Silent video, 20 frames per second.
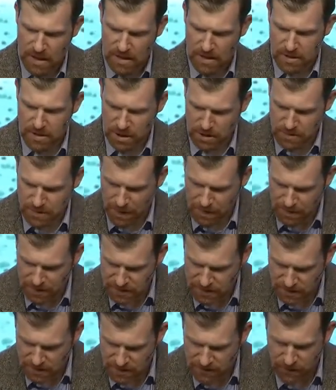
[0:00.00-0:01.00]
talks about being
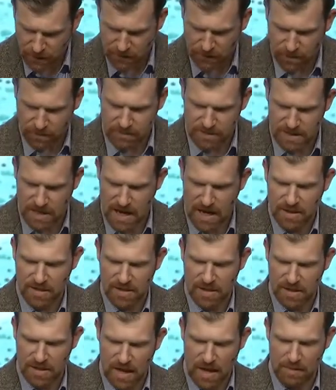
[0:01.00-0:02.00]
delivered from death
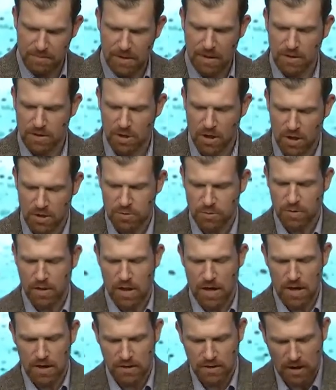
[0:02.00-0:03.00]
and in that being taught to
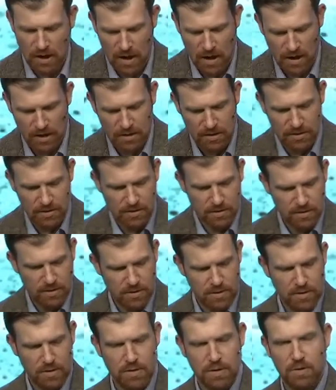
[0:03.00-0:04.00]
rely on God.
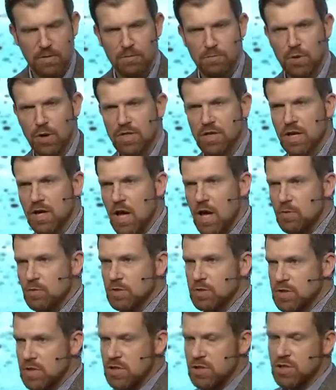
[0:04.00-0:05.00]
Pray that God
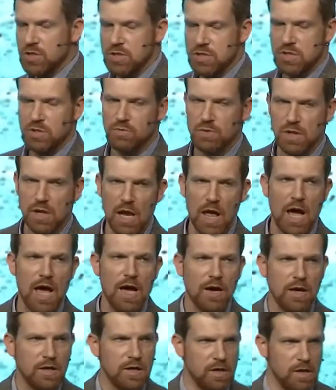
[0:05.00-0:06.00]
would teach us to rely
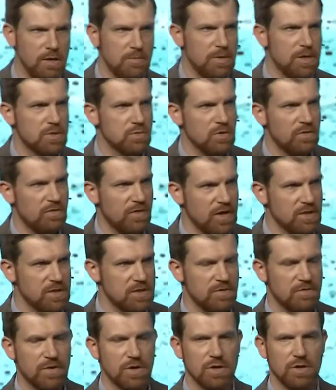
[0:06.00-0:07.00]
on Him as we face
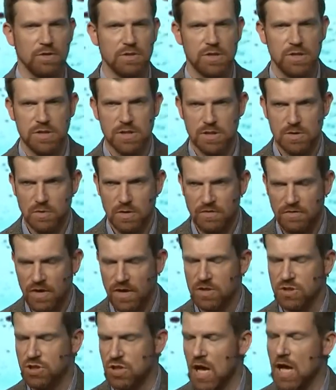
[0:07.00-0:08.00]
difficulties, as we
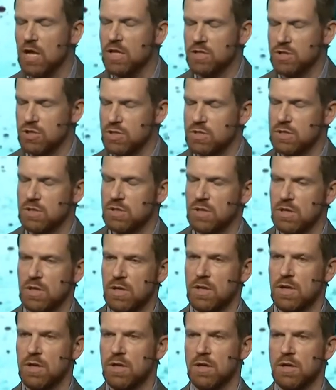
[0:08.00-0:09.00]
face challenges.
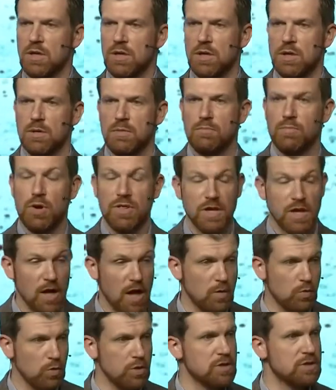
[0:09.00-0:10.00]
Pray that
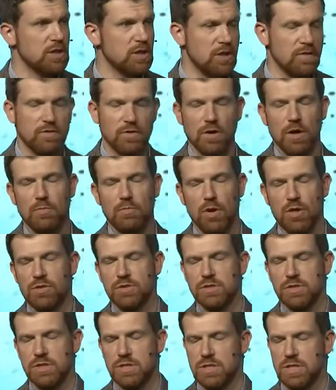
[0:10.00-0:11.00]
God would deliver our
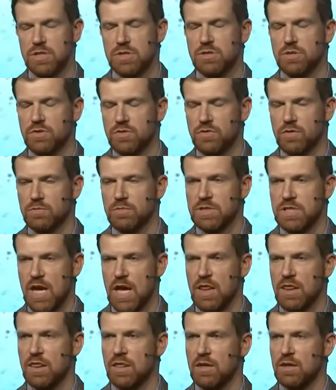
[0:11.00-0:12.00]
brothers and sisters from
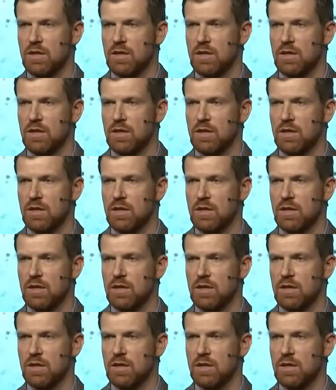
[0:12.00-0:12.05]
death.